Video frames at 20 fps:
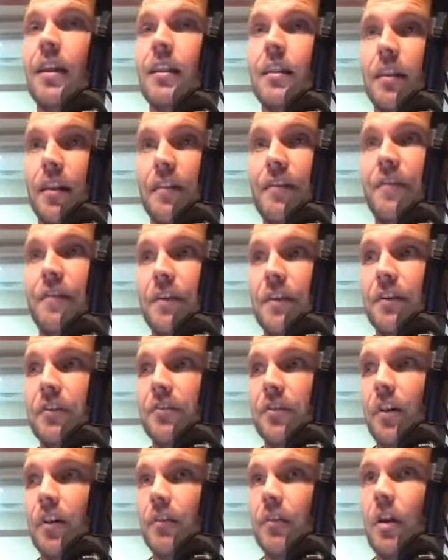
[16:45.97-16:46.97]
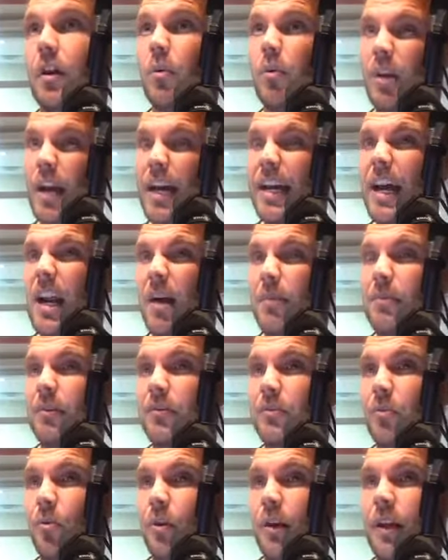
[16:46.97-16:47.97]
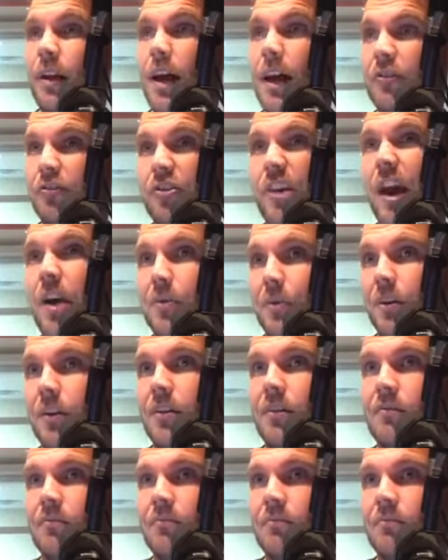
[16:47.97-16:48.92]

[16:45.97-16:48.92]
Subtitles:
love for yourself. When I got up this morning, I showered.